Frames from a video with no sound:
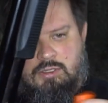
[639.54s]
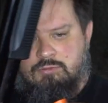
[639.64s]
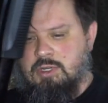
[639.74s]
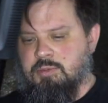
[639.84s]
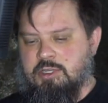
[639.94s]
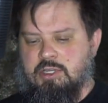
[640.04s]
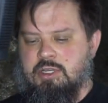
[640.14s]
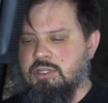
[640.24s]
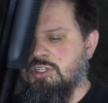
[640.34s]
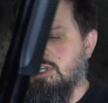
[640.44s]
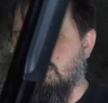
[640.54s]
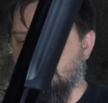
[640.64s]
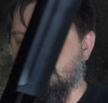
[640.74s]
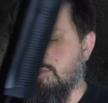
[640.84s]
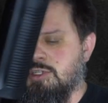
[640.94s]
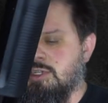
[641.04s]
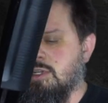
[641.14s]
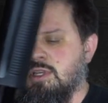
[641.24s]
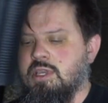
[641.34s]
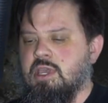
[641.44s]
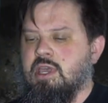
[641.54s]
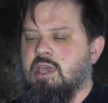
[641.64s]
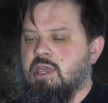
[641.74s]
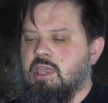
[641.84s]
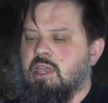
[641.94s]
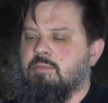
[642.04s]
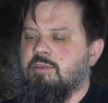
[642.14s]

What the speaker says: replica shells, which can